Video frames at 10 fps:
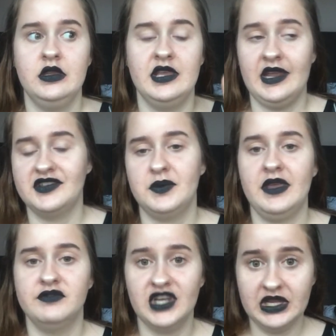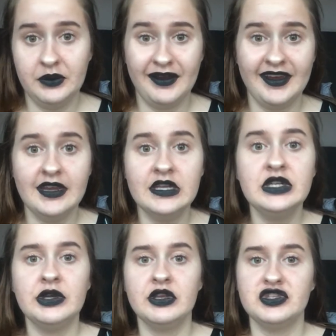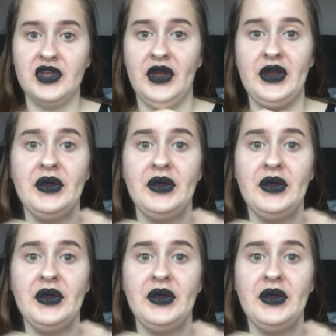the last week of January, so